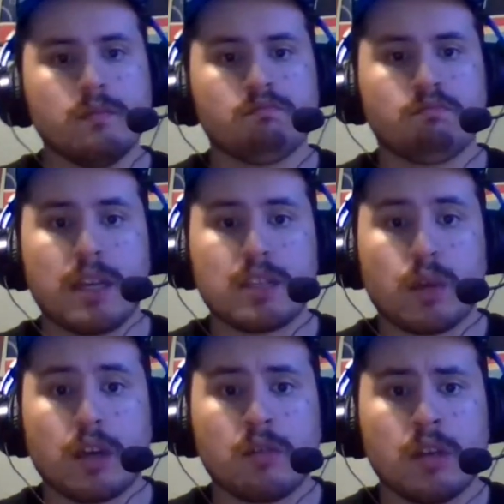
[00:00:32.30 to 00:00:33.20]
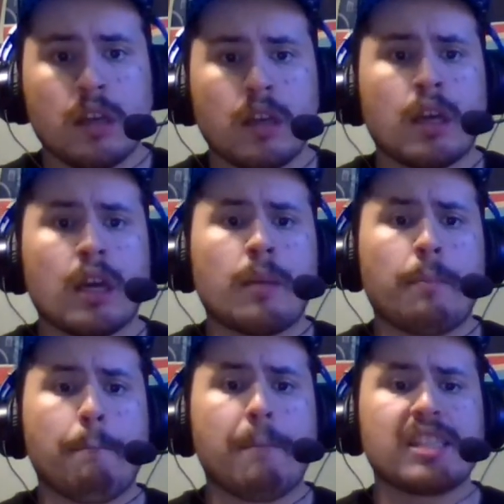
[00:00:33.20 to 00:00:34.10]
Might as well.
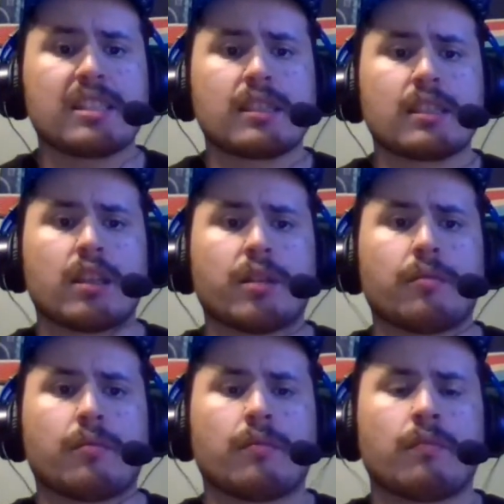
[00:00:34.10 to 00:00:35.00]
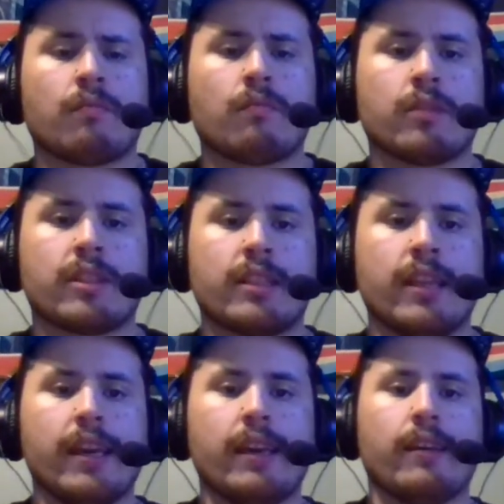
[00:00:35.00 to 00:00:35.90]
But
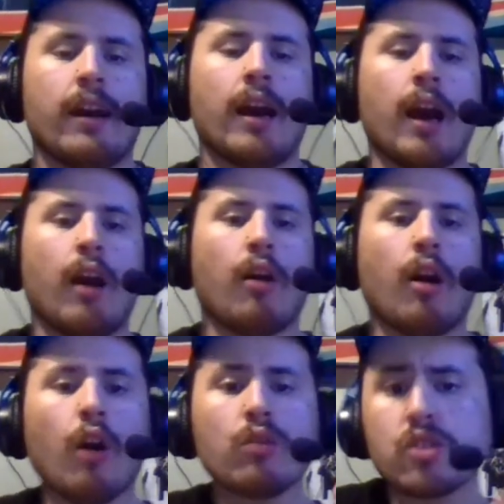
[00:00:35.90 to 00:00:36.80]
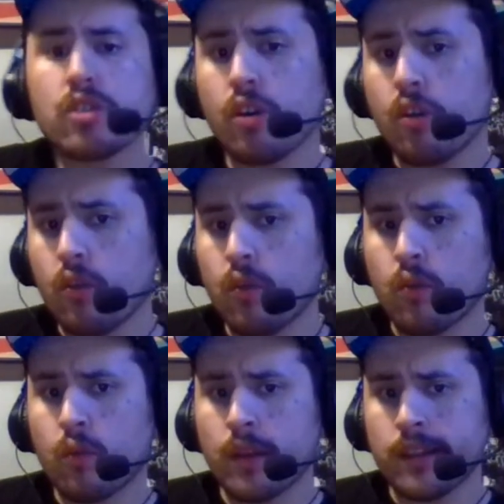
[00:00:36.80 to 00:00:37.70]
today I'll also
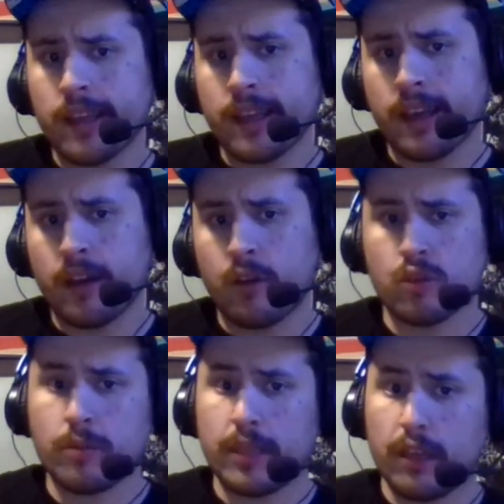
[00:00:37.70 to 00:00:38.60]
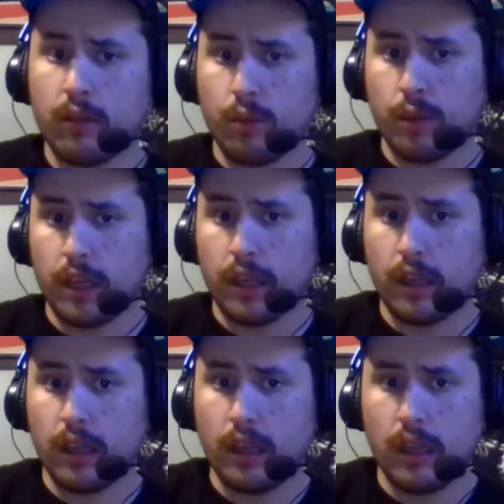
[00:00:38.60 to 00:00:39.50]
one thing I'll also be including